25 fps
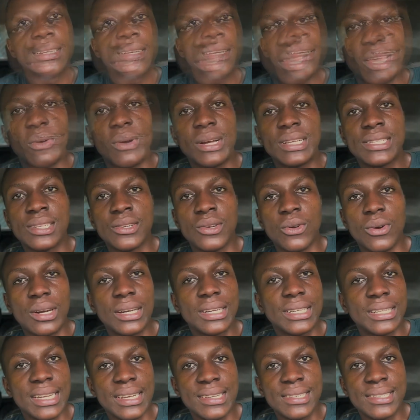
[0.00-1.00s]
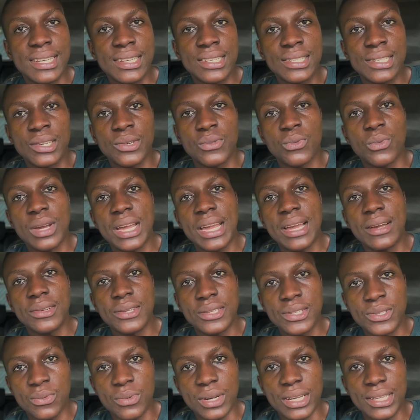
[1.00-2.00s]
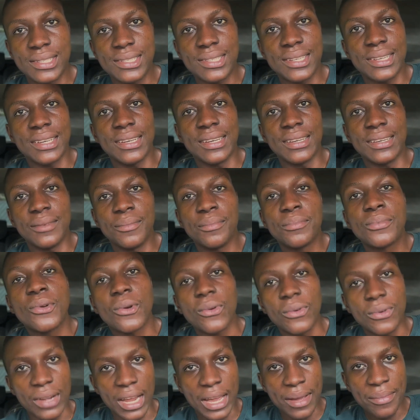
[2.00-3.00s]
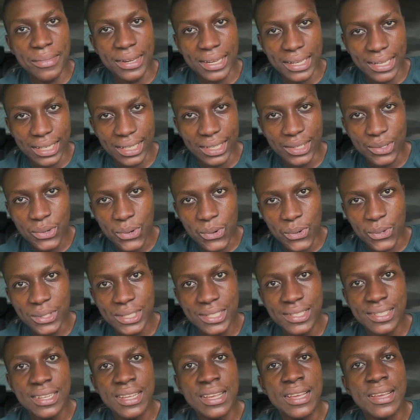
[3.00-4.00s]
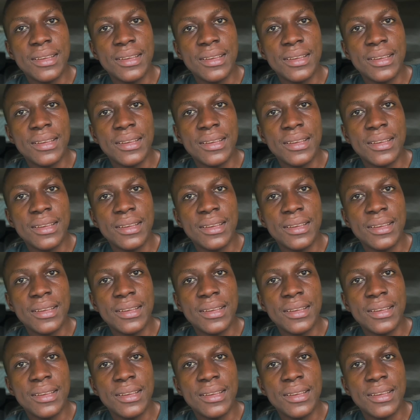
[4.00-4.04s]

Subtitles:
There was an organization where I was once a programmer in quotes,